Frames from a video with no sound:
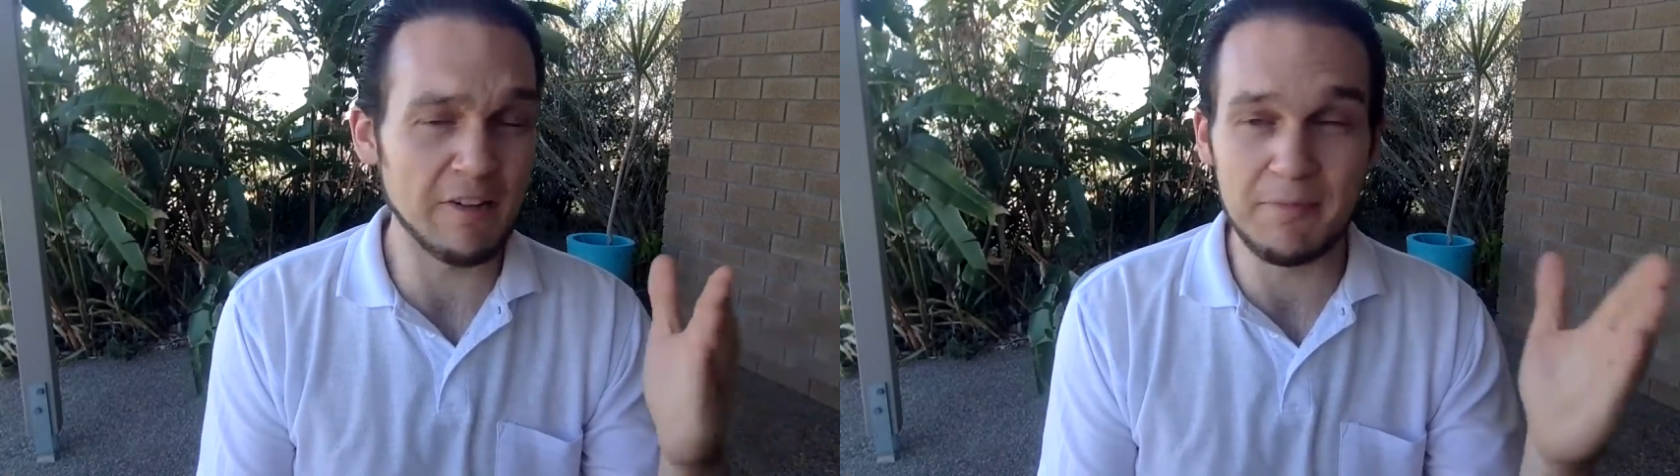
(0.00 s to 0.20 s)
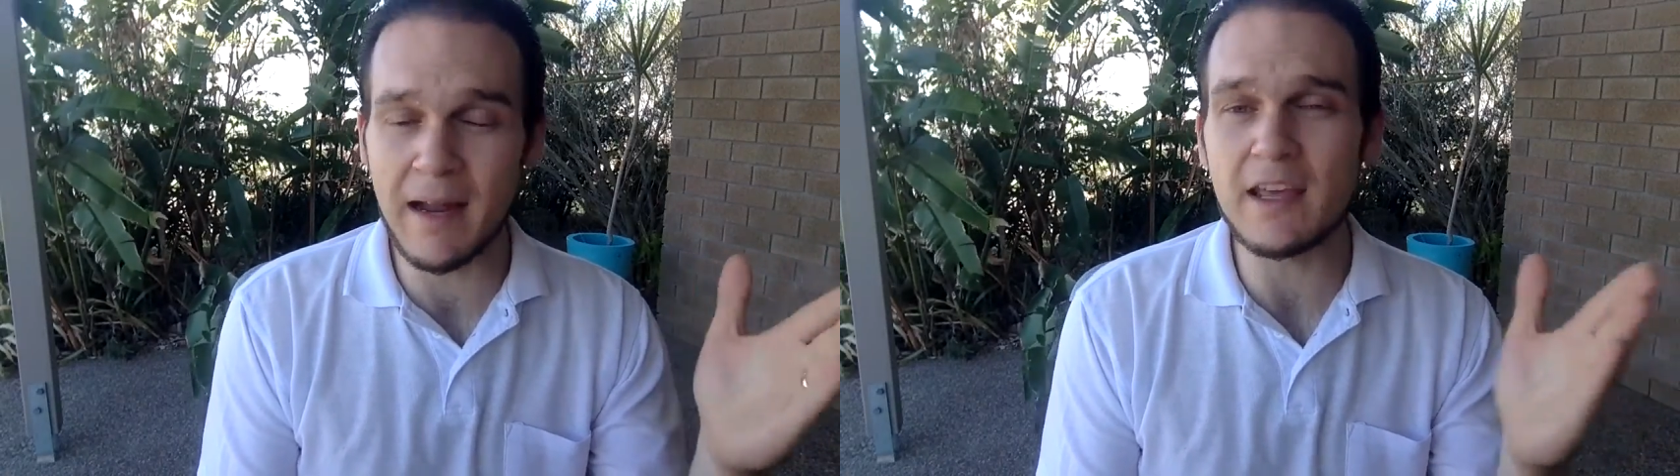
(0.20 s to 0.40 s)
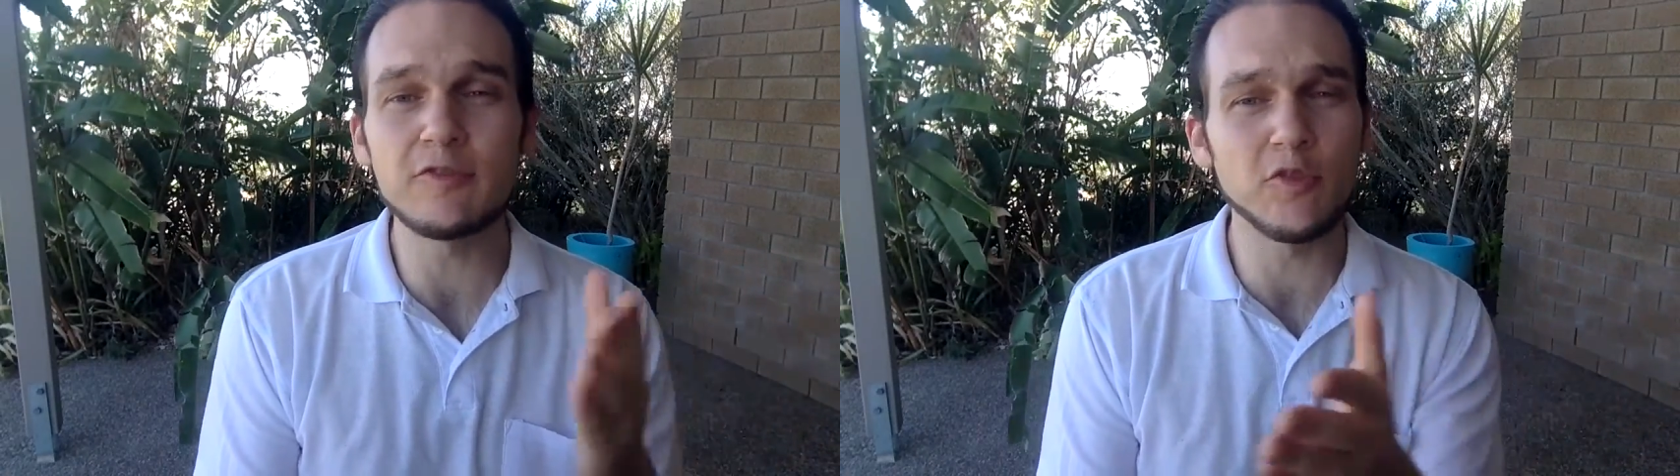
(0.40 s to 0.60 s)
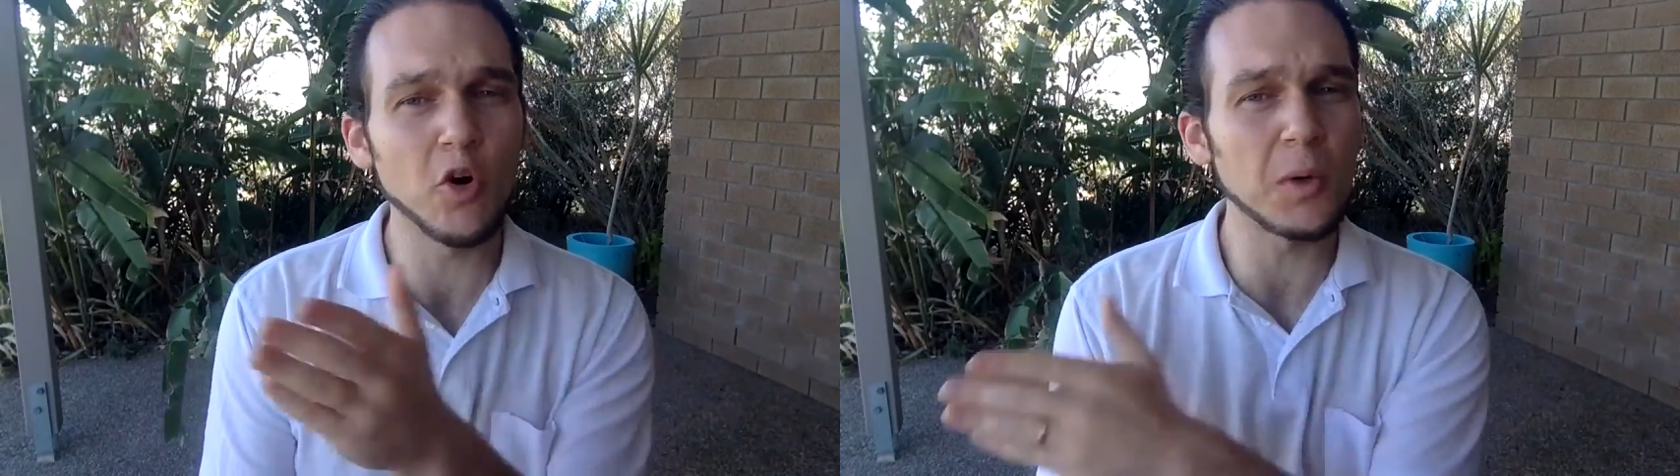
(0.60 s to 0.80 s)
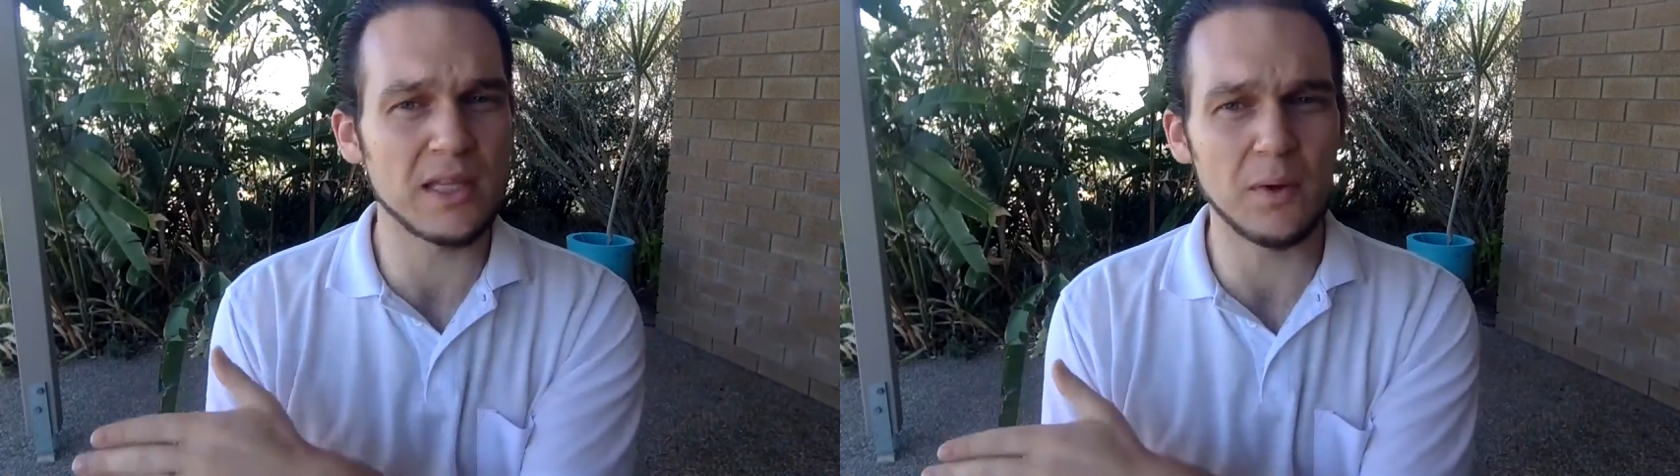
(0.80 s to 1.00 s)
money
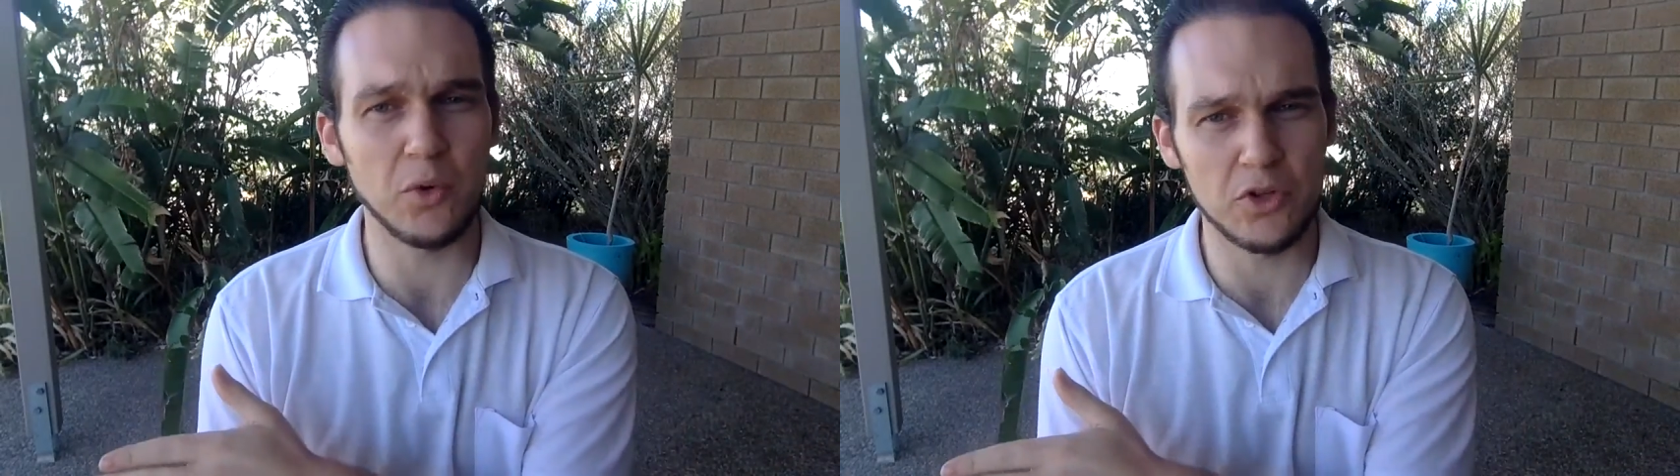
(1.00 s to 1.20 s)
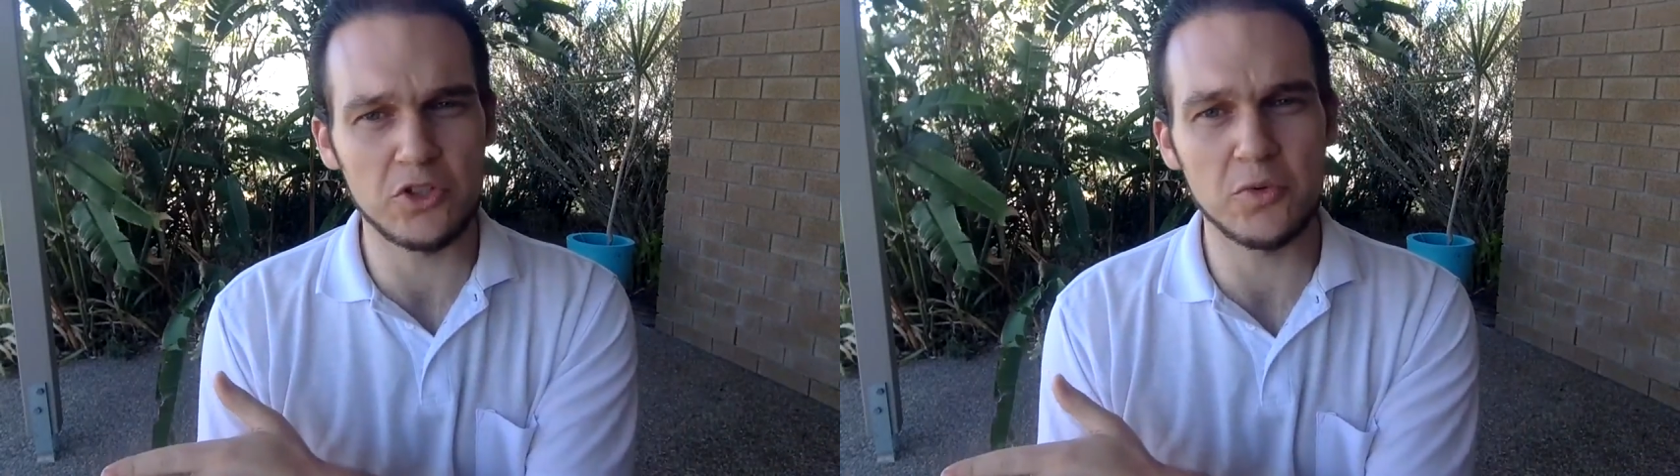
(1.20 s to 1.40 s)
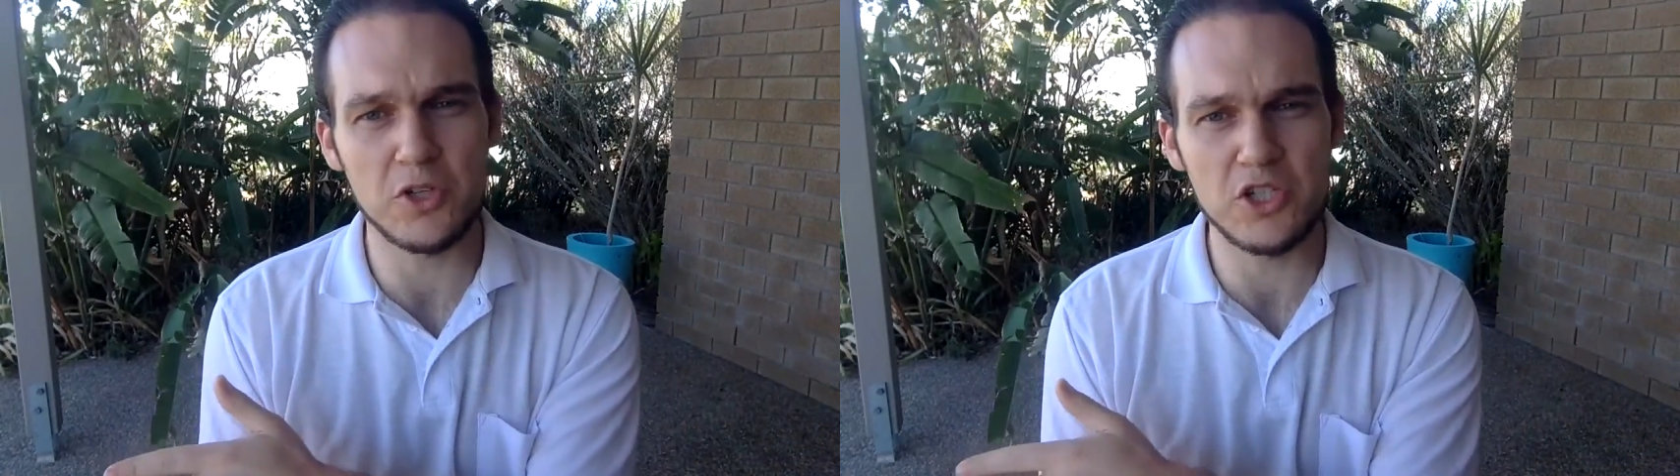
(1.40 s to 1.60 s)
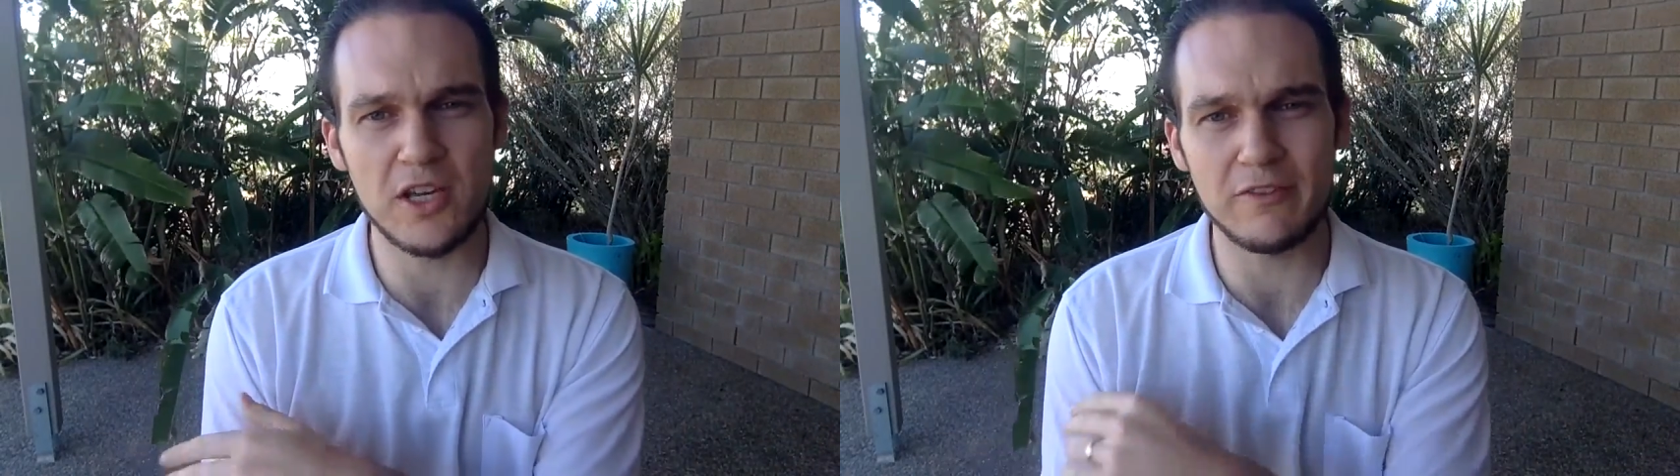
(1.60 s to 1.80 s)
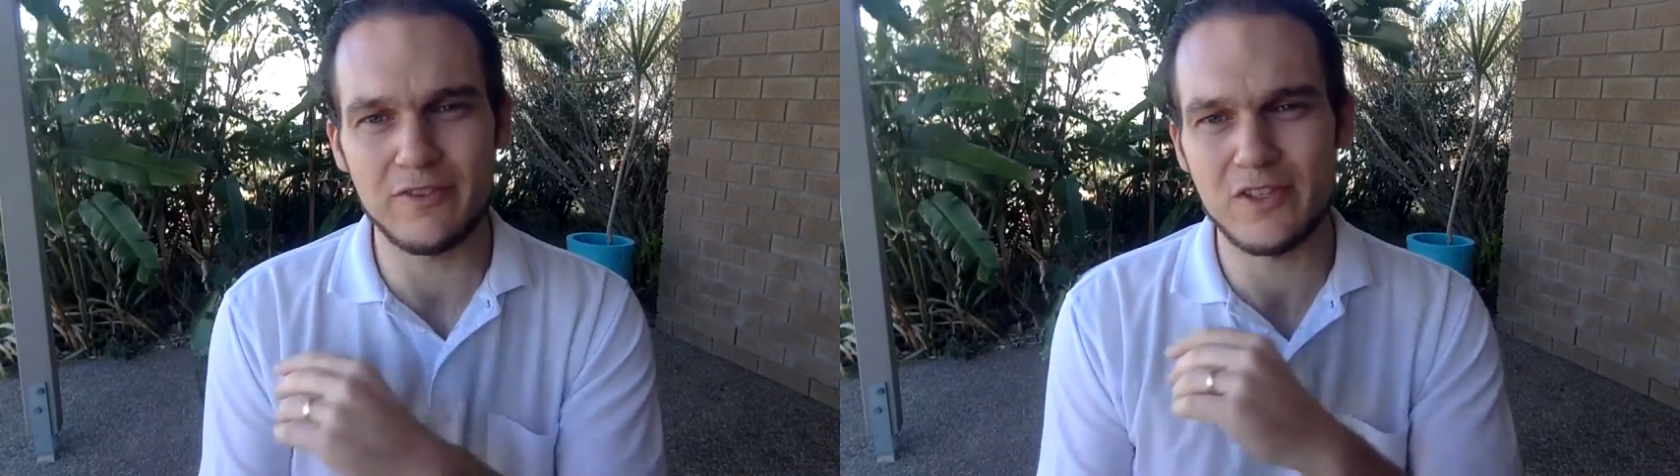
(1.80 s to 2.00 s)
for what they wanted to achieve.